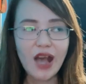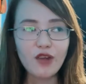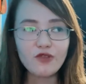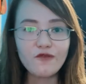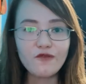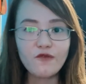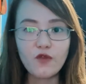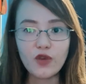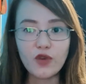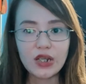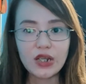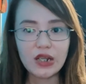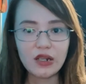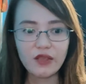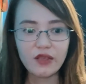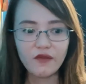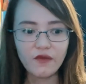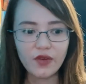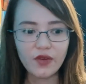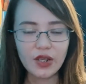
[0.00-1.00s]
for
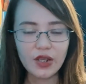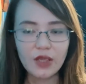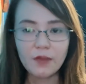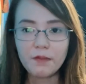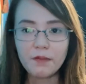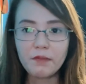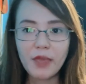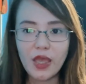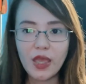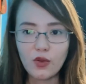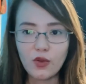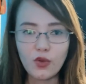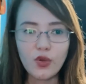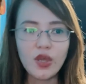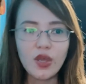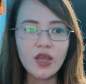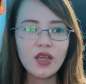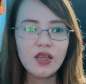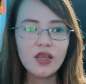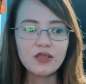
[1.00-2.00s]
delivery, pero
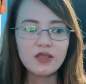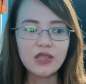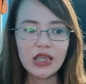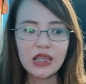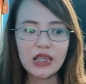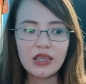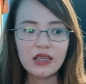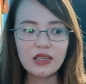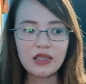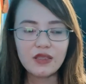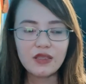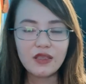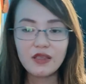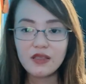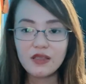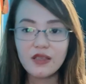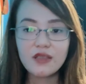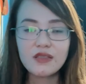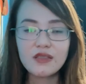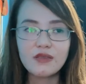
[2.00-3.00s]

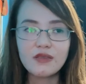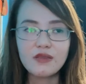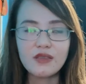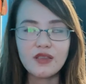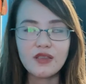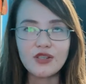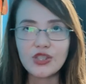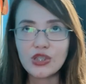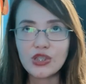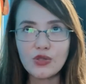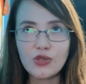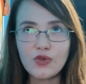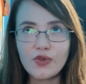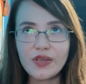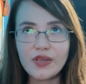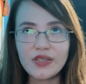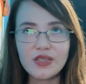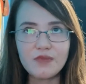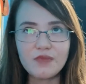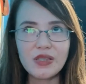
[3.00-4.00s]
there's no
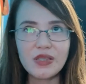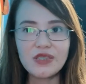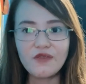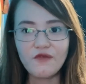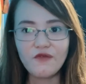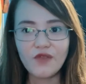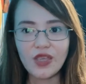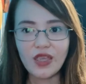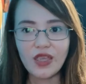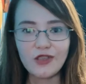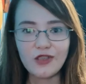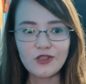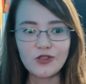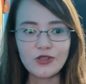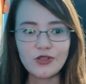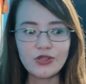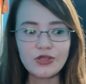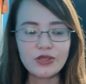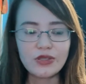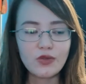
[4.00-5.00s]

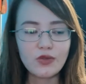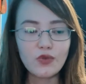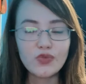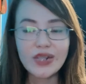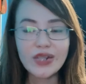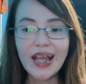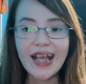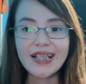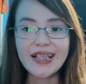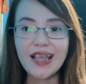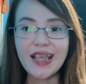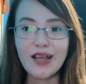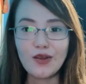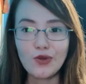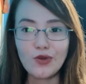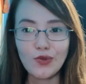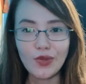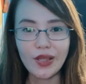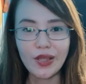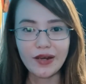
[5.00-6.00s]
specification kung nasaang
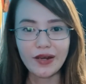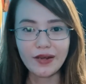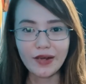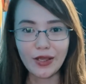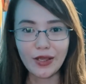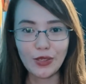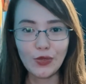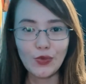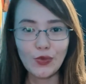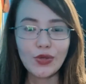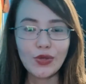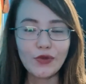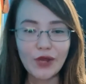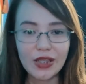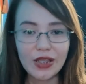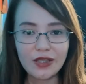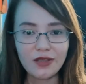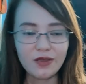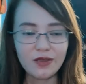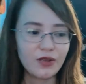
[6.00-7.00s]
lugar na yung
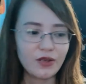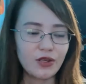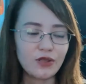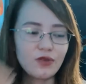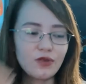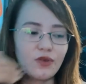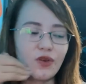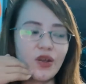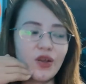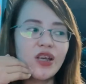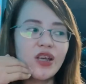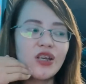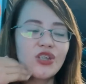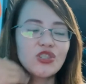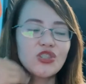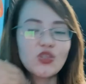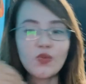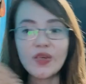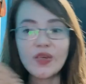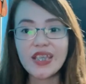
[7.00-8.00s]
credit card ko.
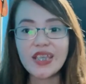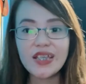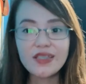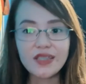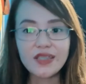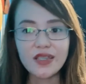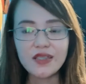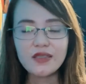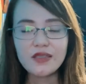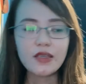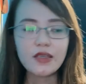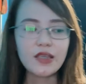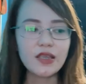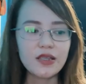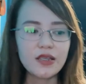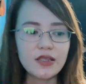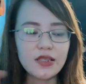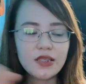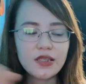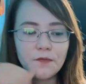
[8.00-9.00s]
So what I did
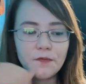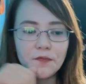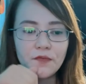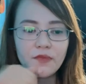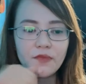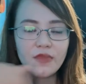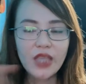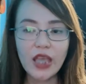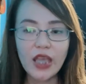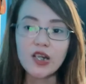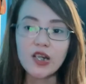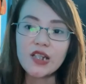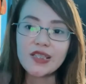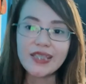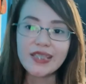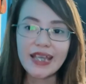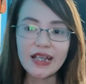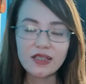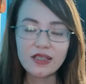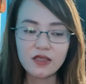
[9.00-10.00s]
is, I
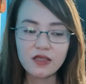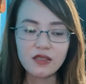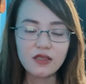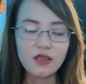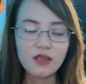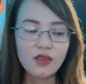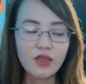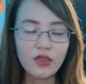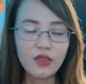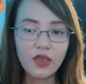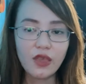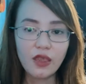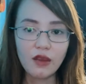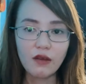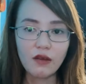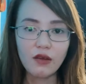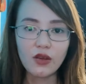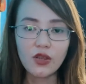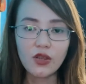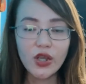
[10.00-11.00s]
contacted
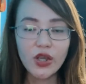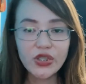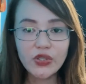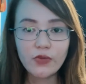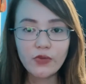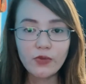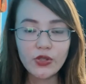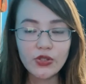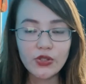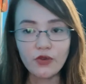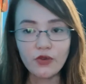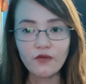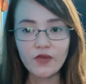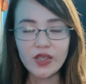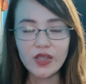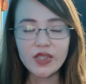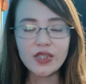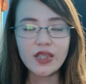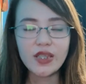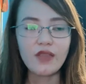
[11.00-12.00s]
their customer
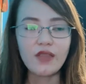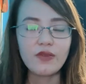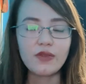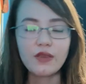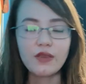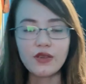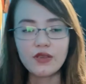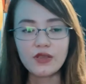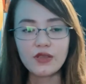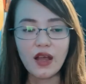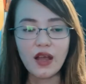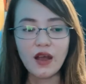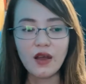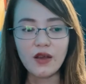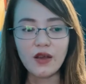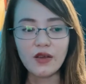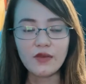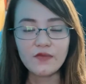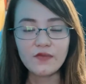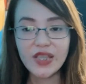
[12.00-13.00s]
service, and
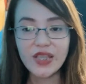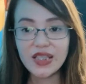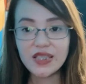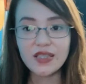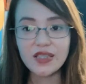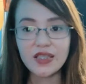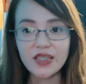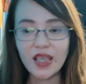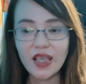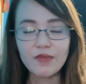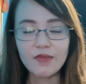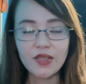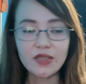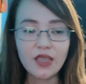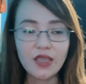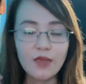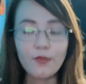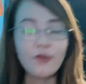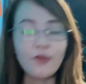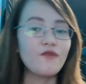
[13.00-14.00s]
that's the time that
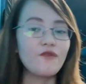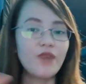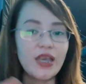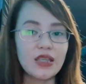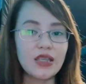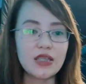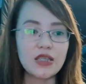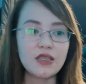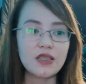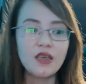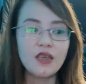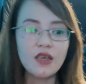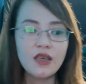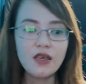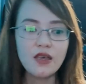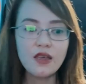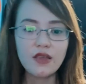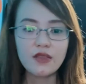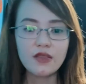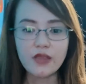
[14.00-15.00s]
they provided
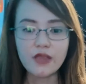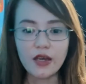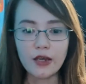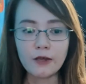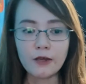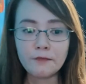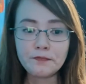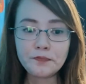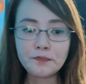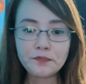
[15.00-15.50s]
na,